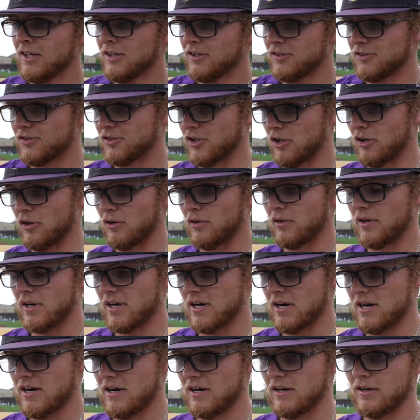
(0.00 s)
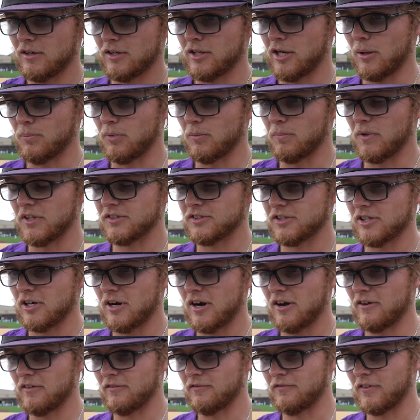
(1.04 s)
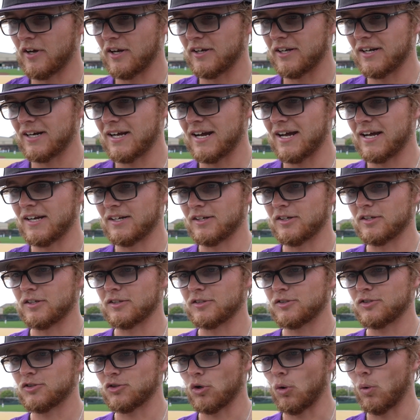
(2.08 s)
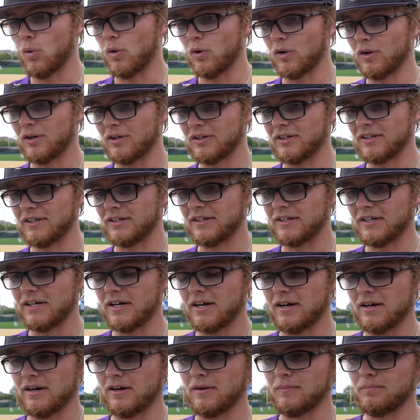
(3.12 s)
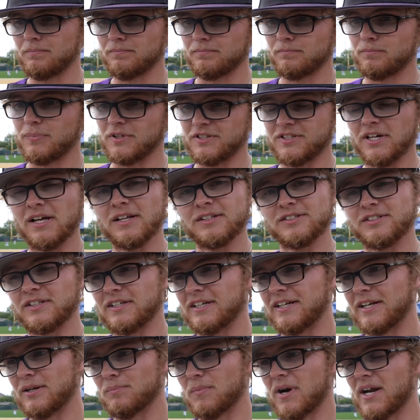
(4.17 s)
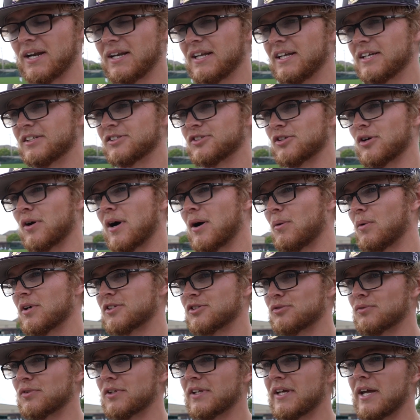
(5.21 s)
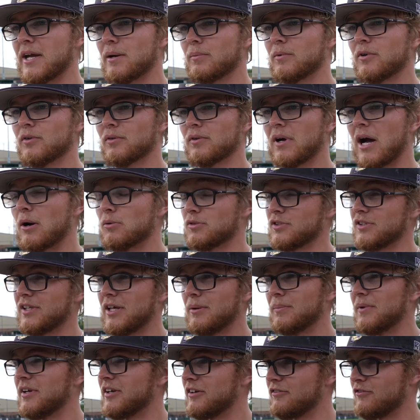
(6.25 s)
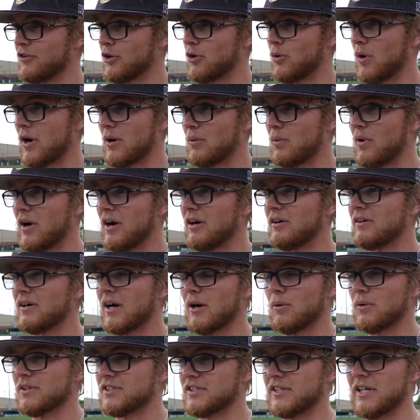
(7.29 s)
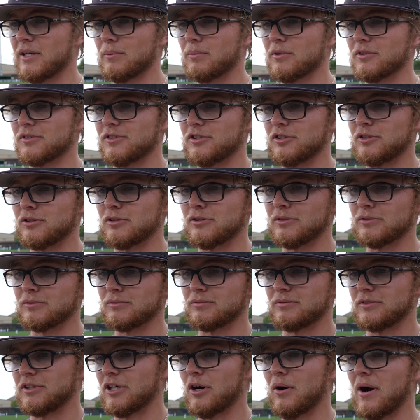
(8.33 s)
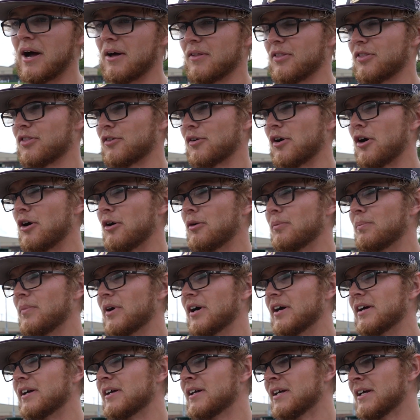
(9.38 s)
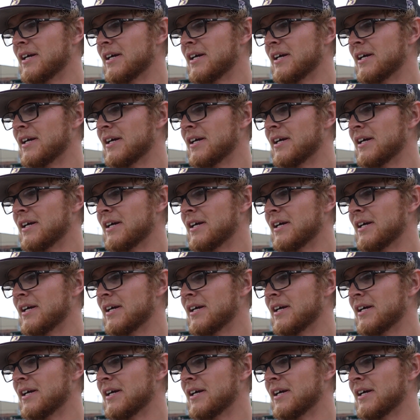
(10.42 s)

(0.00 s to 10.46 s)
So a couple months ago, I found out I had a torn patella tendon in my knee, so I wasn't really able. I was limited for quite a while. I wasn't able to go out and throw, but